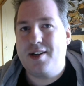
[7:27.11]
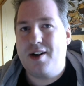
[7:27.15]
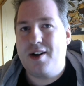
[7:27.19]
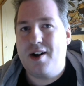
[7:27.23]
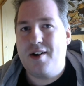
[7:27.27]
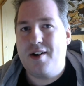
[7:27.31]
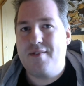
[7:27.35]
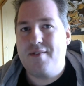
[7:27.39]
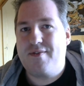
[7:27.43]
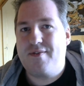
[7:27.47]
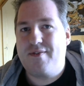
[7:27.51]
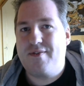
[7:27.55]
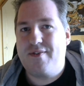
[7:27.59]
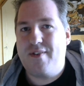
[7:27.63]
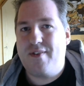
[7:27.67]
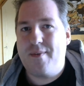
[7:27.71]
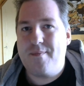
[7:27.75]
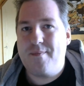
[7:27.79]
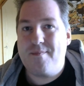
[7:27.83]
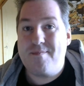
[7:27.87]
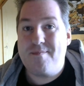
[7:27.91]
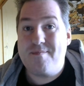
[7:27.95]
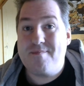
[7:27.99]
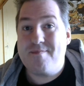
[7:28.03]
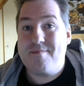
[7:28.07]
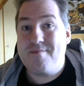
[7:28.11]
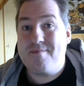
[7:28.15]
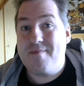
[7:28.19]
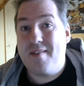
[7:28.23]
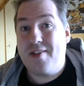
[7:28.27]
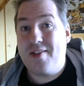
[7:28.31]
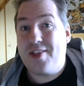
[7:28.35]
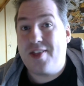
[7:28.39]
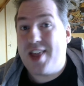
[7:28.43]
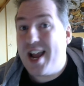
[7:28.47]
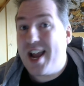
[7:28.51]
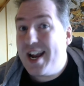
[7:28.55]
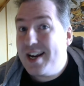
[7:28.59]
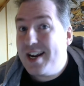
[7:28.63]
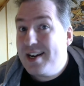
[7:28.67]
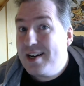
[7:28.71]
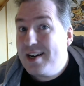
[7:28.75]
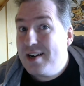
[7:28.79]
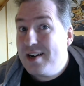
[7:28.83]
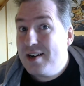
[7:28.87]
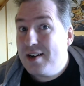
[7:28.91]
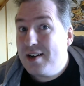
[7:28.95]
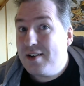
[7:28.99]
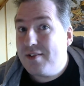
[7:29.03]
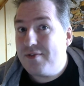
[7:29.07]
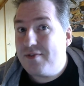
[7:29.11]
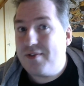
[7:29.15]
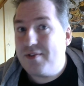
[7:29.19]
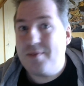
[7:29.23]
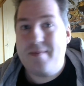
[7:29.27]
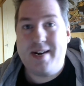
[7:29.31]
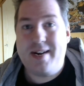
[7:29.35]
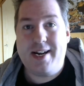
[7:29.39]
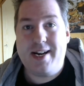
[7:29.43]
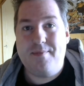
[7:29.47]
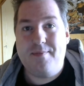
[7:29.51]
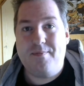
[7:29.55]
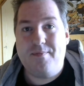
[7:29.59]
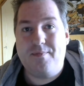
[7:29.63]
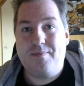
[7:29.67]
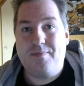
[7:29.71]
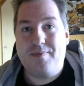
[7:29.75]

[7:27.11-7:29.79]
of thing for me.